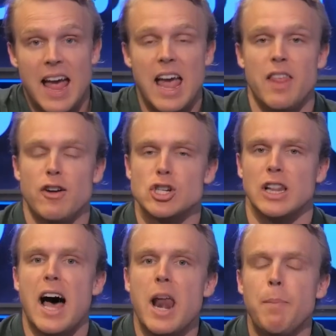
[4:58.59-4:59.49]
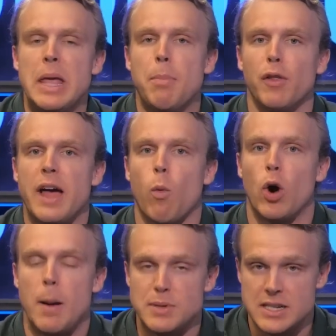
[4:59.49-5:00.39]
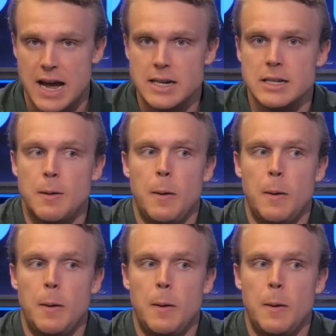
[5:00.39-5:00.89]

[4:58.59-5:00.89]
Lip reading: And there's a lot of people that were upset,